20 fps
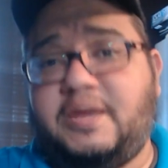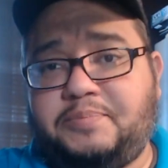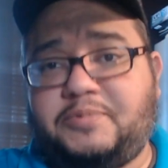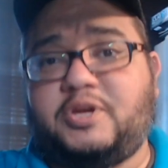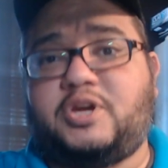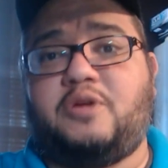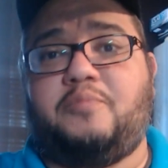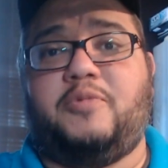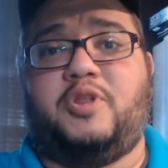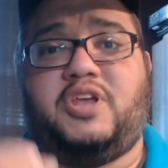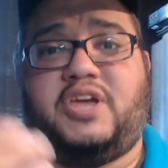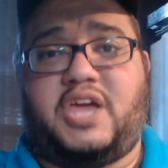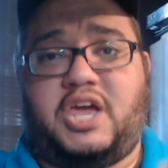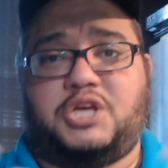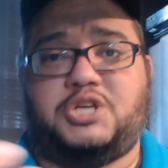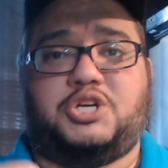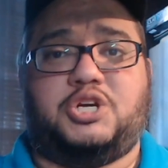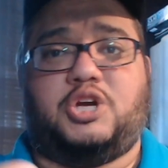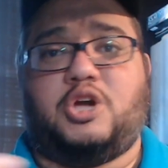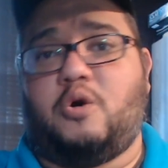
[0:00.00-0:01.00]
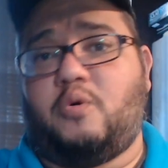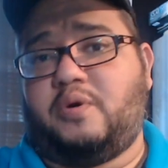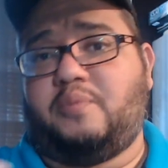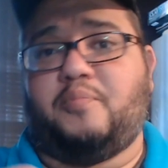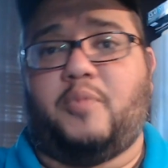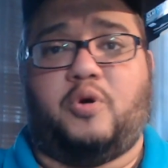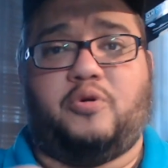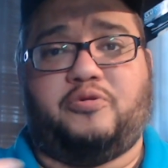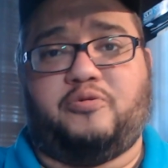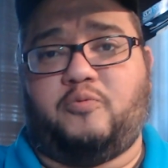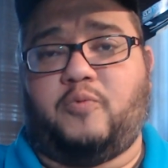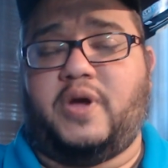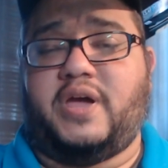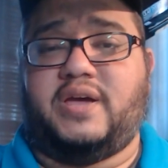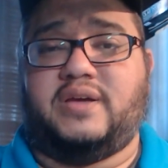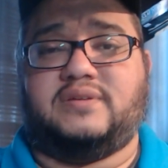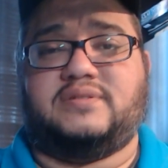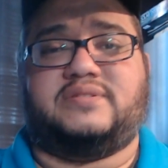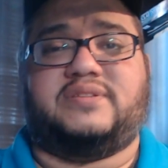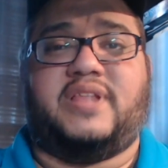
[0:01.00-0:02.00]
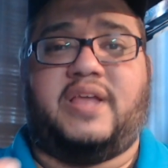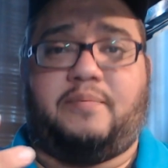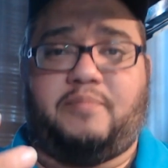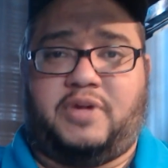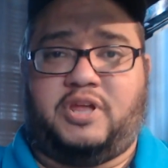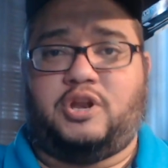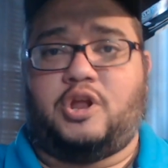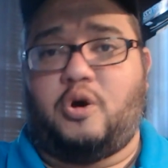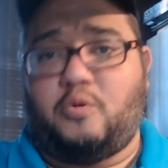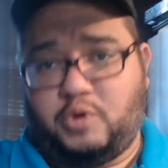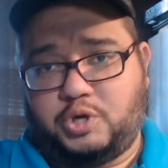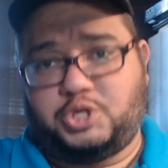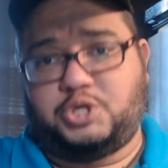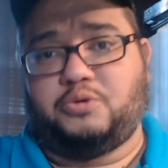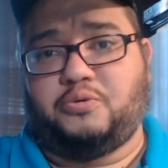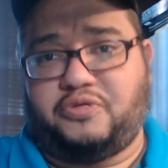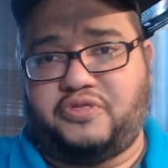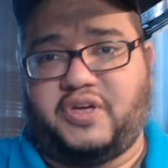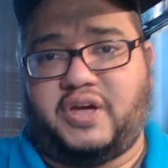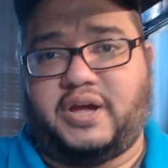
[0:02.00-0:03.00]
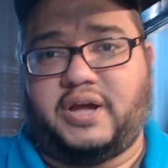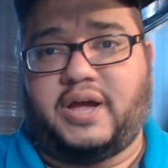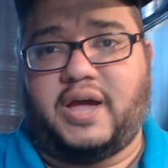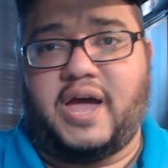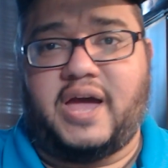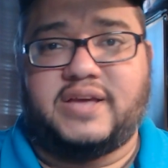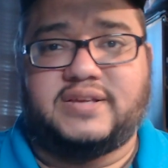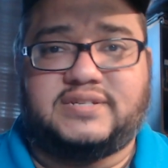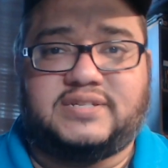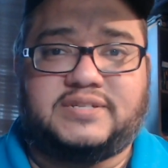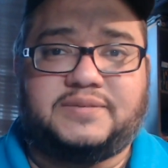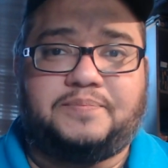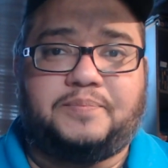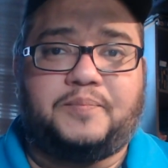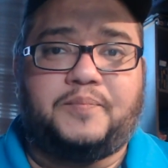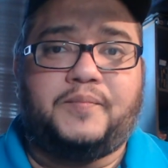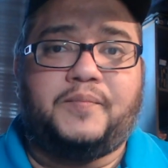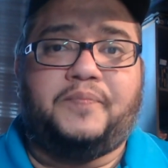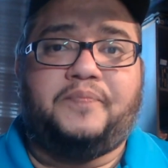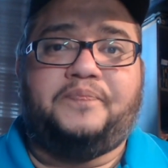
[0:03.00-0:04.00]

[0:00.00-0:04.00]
Keep the communication going both ways. Let me know what you think, guys.